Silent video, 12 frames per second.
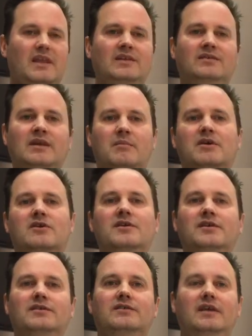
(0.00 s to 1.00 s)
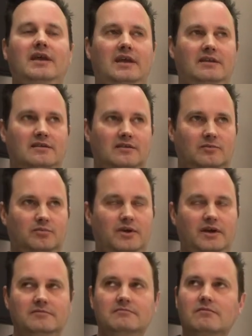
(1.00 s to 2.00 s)
seminars in the
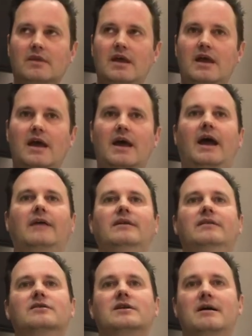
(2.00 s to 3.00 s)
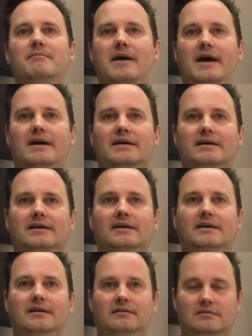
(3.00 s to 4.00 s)
spring, and then they'll come back
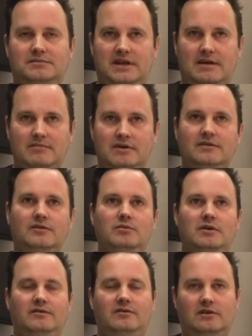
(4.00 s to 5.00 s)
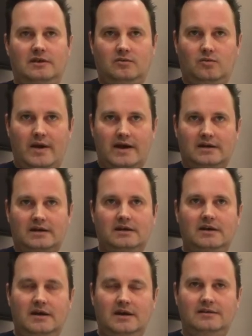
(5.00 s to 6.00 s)
in September, they'll be still at WEC,
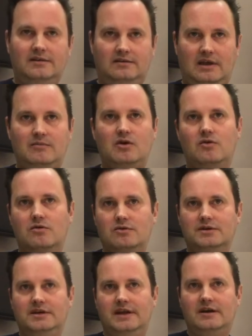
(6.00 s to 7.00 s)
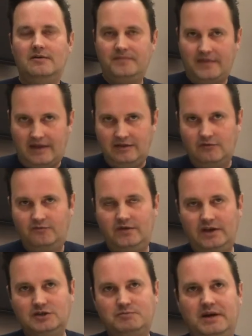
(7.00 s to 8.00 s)
the same cohort now, and they'll
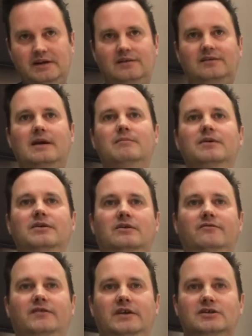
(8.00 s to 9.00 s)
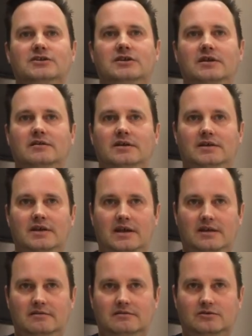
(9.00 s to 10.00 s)
finish by December, they'll finish their
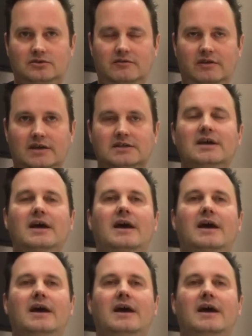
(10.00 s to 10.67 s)
EA certificate.